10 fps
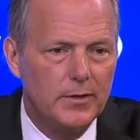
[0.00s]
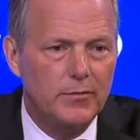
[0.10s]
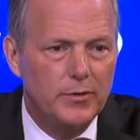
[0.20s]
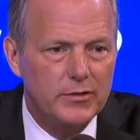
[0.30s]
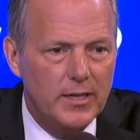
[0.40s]

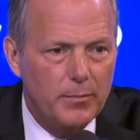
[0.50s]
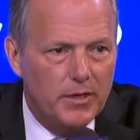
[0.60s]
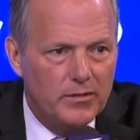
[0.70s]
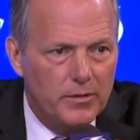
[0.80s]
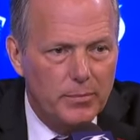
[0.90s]
first 10
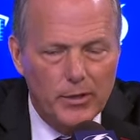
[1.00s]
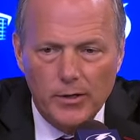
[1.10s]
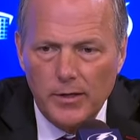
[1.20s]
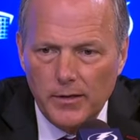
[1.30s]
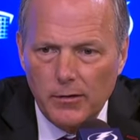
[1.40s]
minutes of the
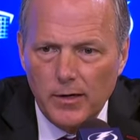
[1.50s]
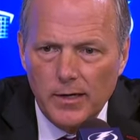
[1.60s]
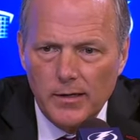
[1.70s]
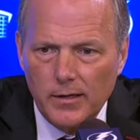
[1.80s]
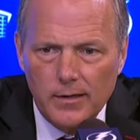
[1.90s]
period in their
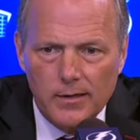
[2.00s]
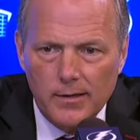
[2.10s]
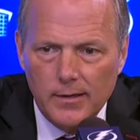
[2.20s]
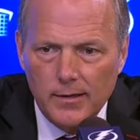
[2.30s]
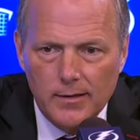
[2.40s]
end and
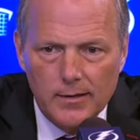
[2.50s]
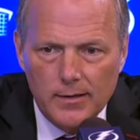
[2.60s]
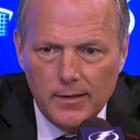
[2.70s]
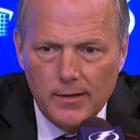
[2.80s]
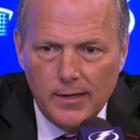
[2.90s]

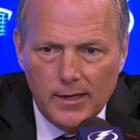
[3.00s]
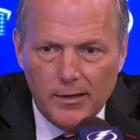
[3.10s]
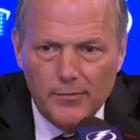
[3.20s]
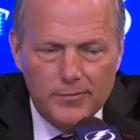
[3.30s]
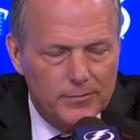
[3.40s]
had
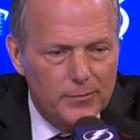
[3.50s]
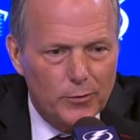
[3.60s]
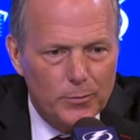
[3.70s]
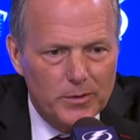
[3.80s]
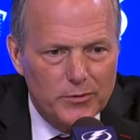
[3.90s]
a
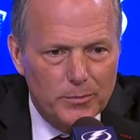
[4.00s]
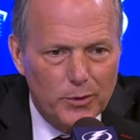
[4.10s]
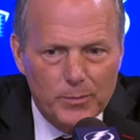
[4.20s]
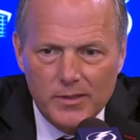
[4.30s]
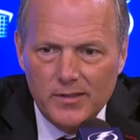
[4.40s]
whole bunch of
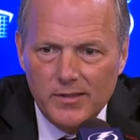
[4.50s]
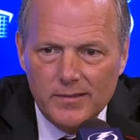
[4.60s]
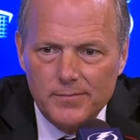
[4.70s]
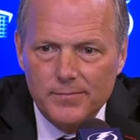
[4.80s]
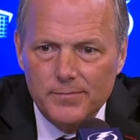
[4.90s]
moments that
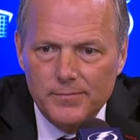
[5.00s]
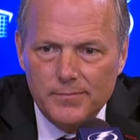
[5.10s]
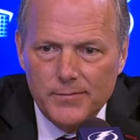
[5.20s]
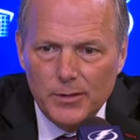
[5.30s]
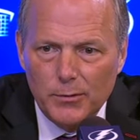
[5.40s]

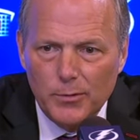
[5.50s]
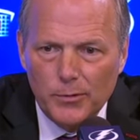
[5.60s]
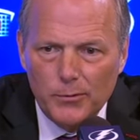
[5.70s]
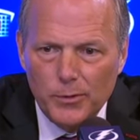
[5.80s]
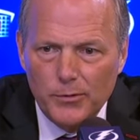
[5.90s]

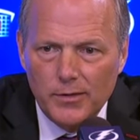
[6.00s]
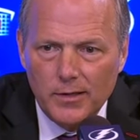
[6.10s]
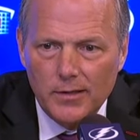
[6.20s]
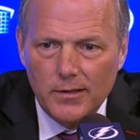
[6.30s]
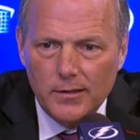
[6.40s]
rose
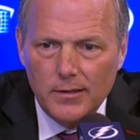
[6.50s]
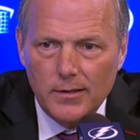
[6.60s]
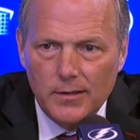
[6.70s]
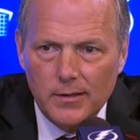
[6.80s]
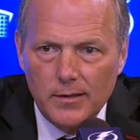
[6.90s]
the
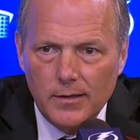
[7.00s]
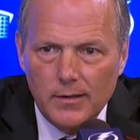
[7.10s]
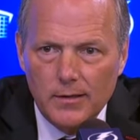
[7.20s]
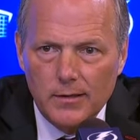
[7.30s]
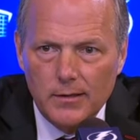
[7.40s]

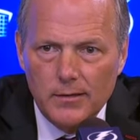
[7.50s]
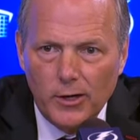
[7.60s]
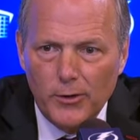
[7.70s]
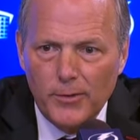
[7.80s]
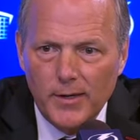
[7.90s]
heart